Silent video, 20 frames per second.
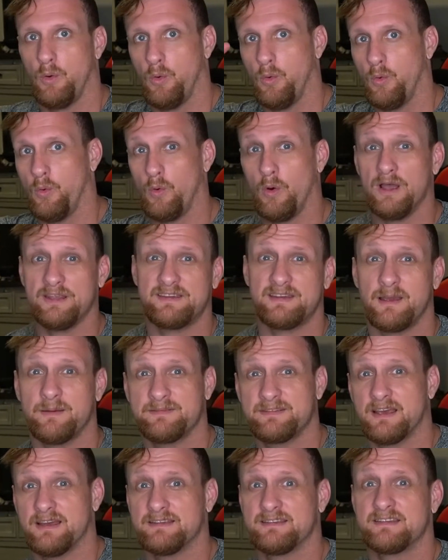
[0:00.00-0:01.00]
What's up,
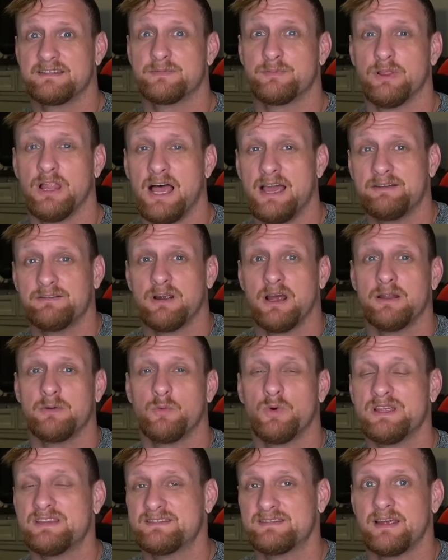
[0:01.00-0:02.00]
sons? It's Blind Rod
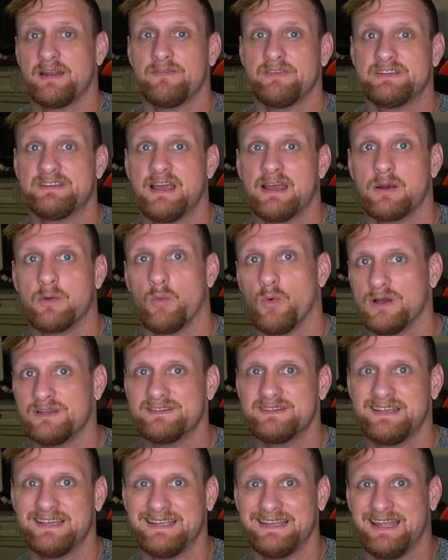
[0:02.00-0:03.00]
with Son of a Tech once
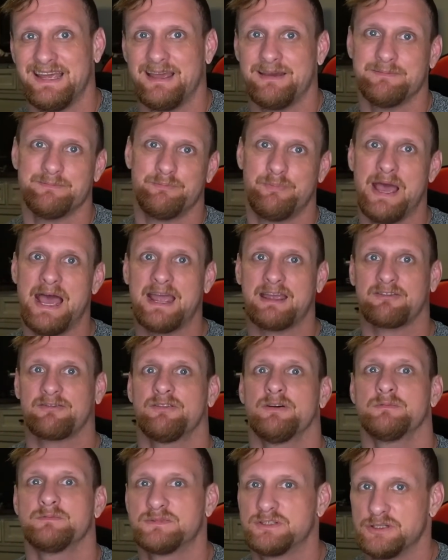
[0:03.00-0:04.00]
again, and I'm back
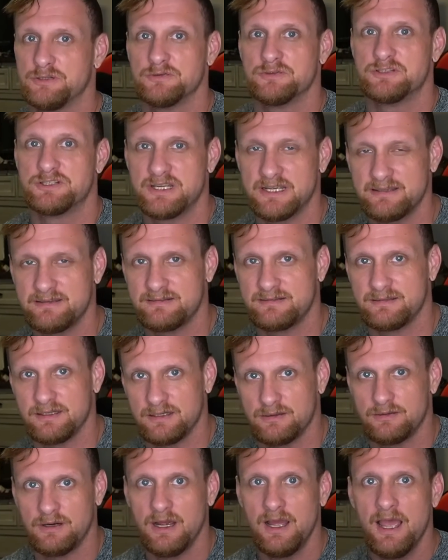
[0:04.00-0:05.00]
from
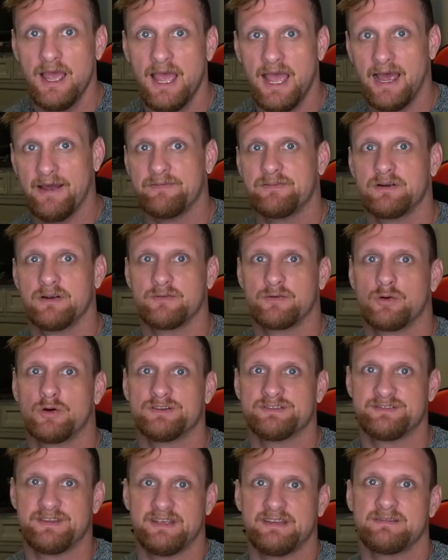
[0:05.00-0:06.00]
Jiu-Jitsu after, of
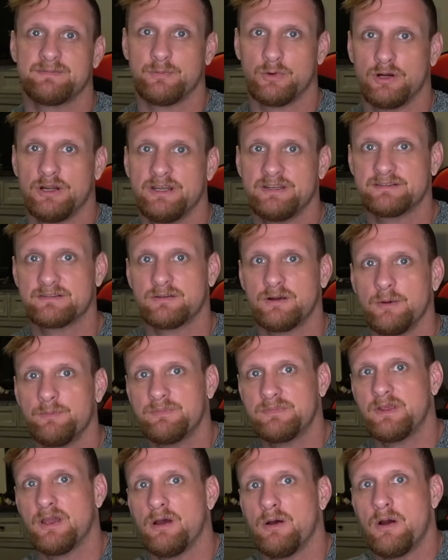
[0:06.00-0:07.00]
course, this morning's
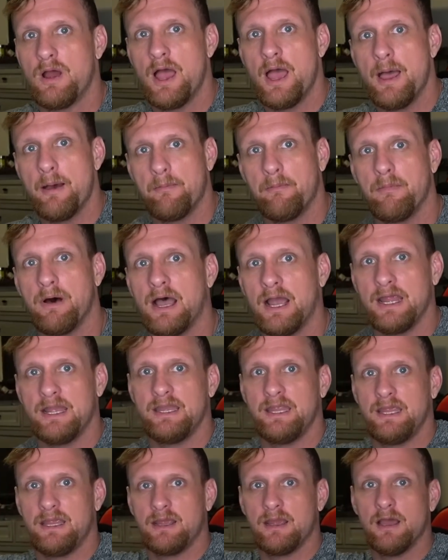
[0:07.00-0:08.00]
crypto
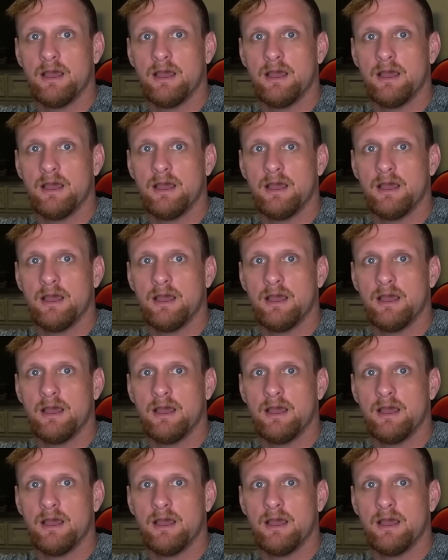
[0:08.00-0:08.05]
mining